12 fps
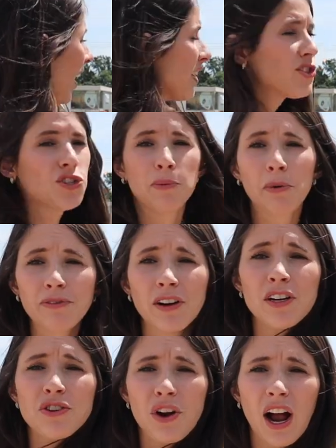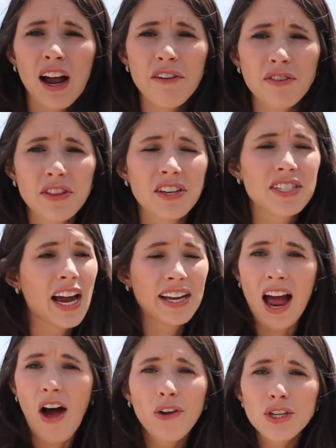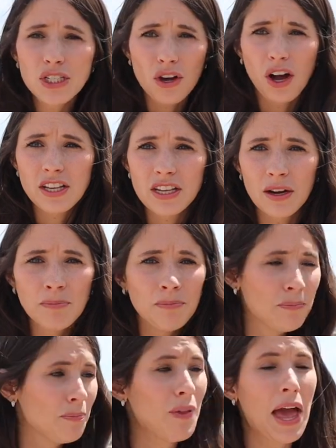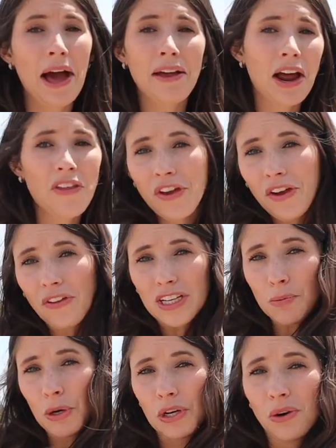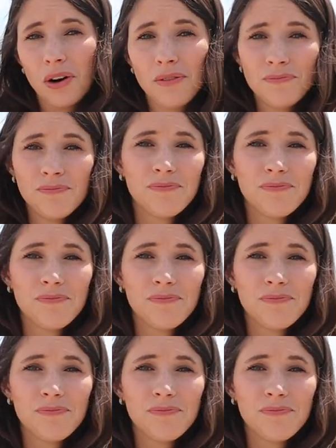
It's super fun to drive. The technology's awesome. And I think it looks pretty cool.